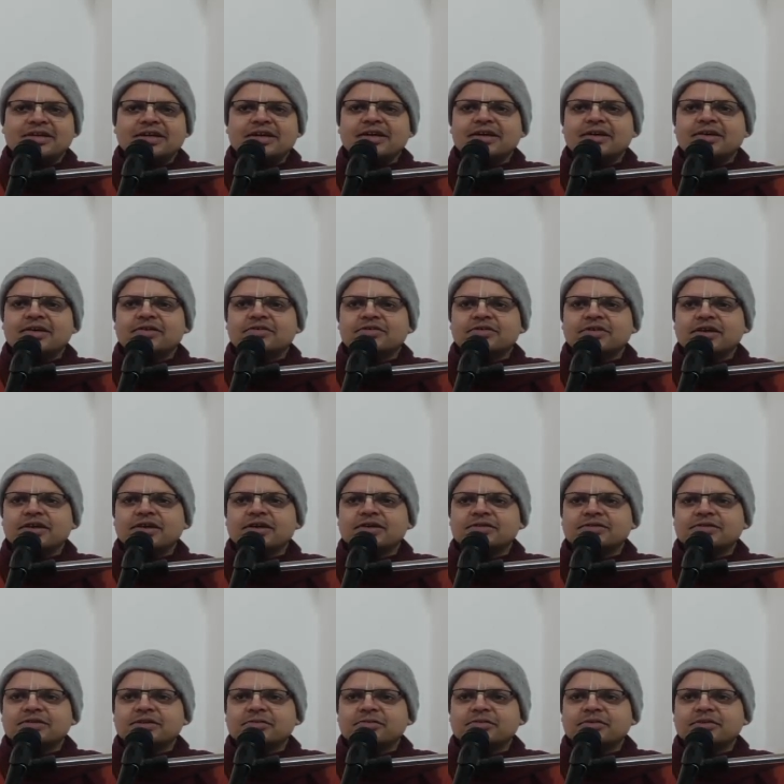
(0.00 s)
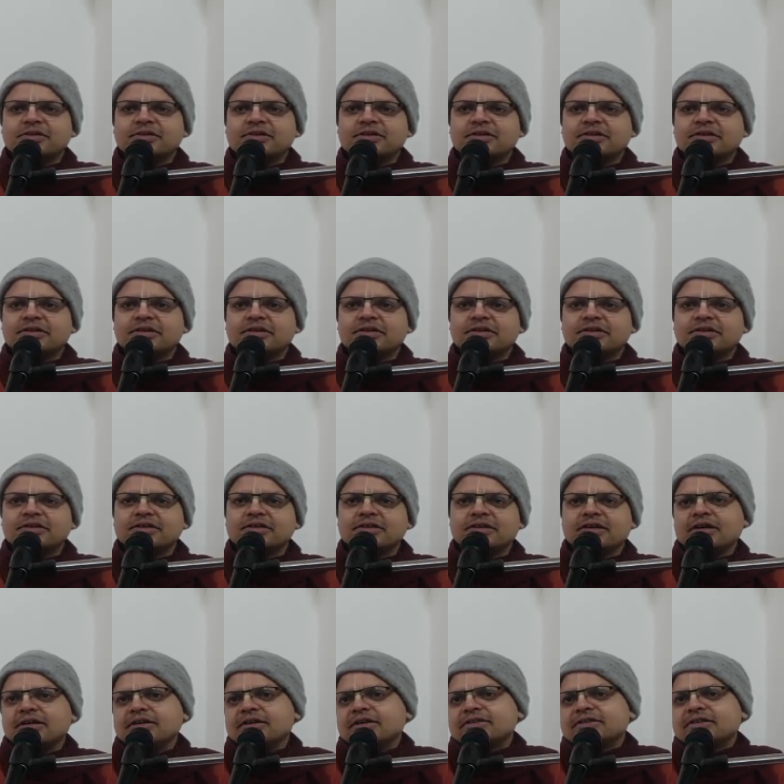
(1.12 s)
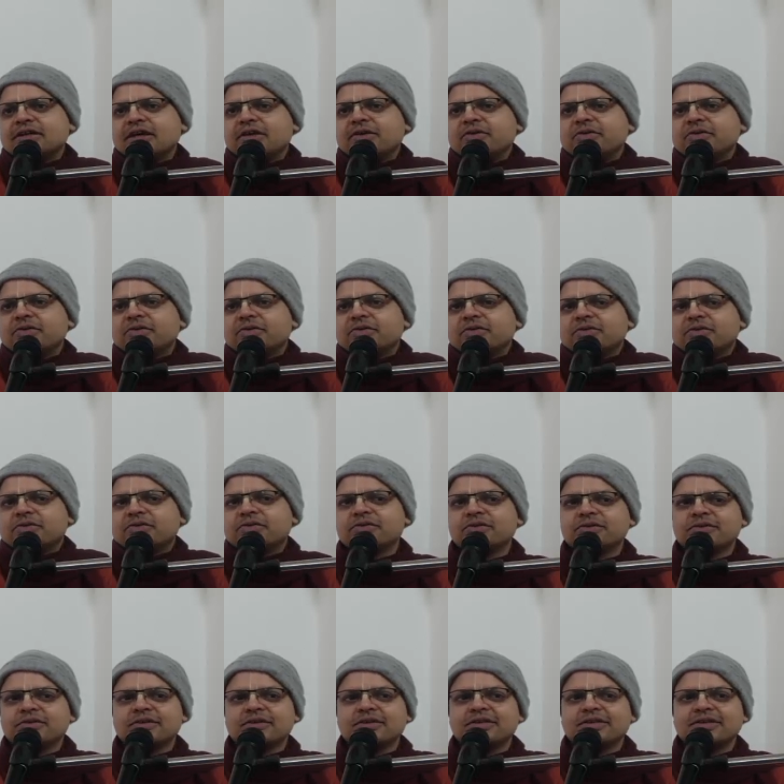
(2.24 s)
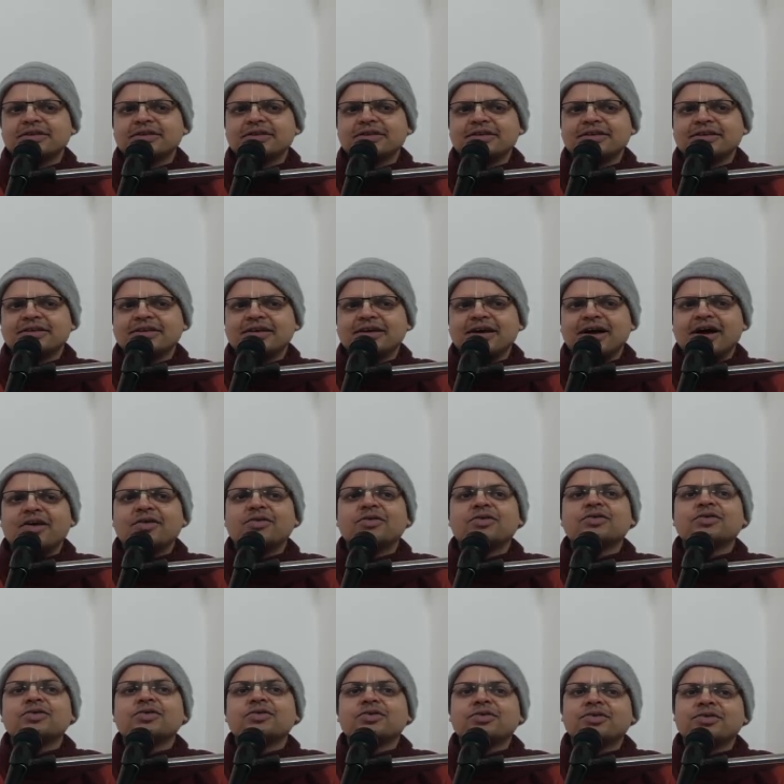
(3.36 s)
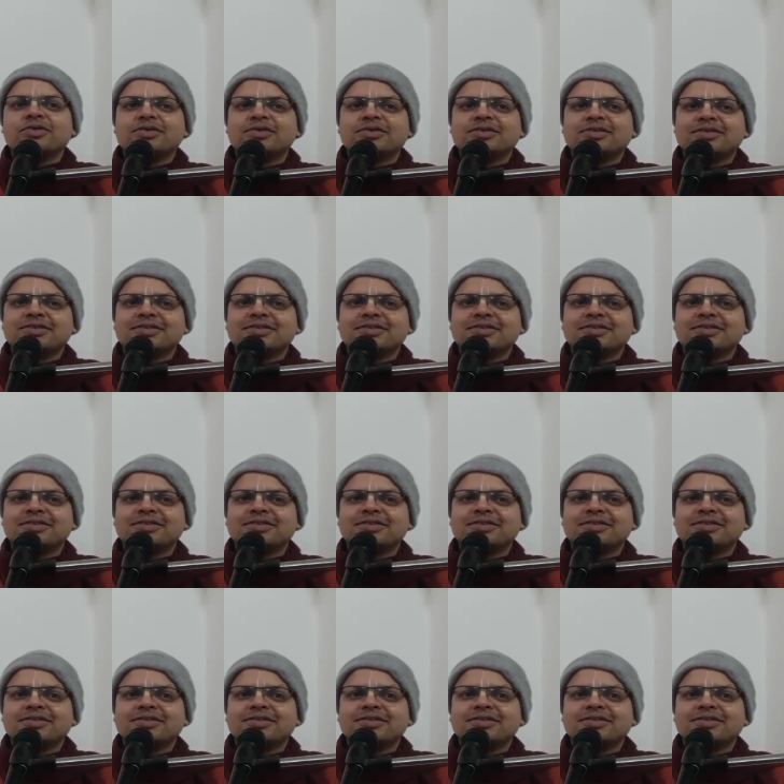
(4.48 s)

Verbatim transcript: interesting concept. As I know. How do you know?